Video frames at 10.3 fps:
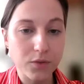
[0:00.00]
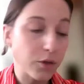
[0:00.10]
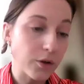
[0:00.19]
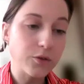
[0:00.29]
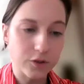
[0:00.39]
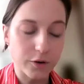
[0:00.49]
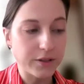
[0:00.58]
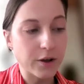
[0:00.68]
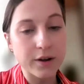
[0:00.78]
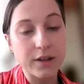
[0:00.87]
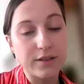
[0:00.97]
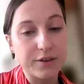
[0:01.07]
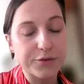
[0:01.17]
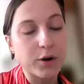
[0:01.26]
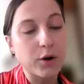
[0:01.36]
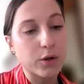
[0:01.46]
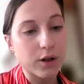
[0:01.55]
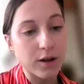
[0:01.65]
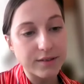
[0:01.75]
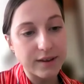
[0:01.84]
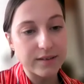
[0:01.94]
Not only different local
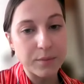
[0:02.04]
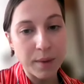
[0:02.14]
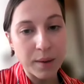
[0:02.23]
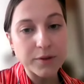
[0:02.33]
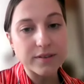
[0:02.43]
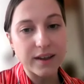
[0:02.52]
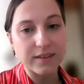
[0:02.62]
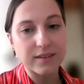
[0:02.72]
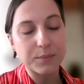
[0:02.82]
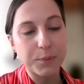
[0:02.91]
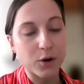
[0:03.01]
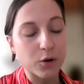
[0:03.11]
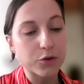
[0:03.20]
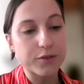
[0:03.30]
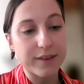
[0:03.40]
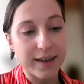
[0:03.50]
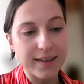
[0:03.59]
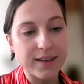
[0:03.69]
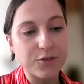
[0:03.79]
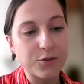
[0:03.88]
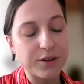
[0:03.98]
contexts in the member states, but also tying
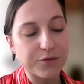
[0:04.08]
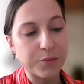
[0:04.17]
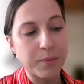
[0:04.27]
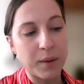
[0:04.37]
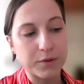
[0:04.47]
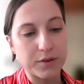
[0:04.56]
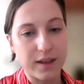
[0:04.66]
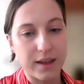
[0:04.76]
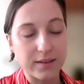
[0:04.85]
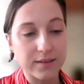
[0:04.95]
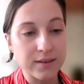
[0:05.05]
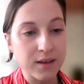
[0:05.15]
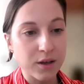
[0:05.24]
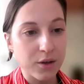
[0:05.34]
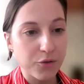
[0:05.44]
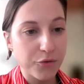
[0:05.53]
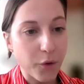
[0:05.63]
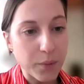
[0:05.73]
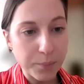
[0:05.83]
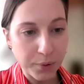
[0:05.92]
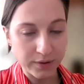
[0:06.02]
into different member states'
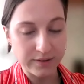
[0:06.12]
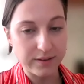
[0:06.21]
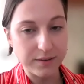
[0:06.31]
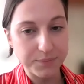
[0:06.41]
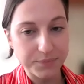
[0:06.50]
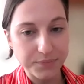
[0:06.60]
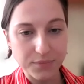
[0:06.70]
foreign policy.